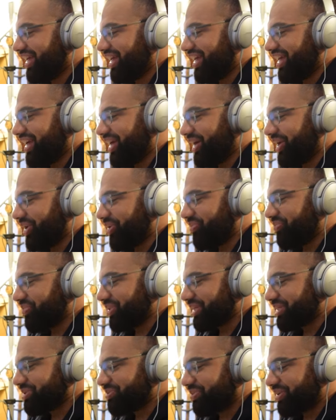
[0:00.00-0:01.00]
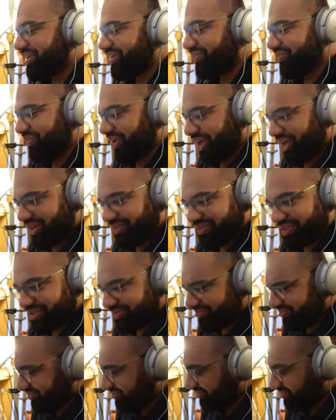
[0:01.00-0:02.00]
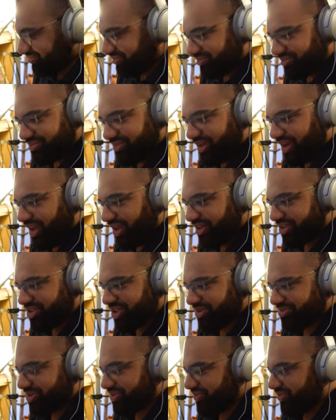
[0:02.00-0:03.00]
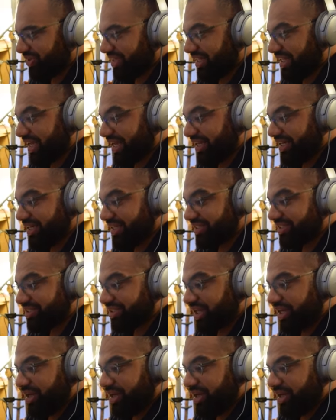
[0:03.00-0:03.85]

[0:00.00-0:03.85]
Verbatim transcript: um, it's pretty involved in terms of what that is.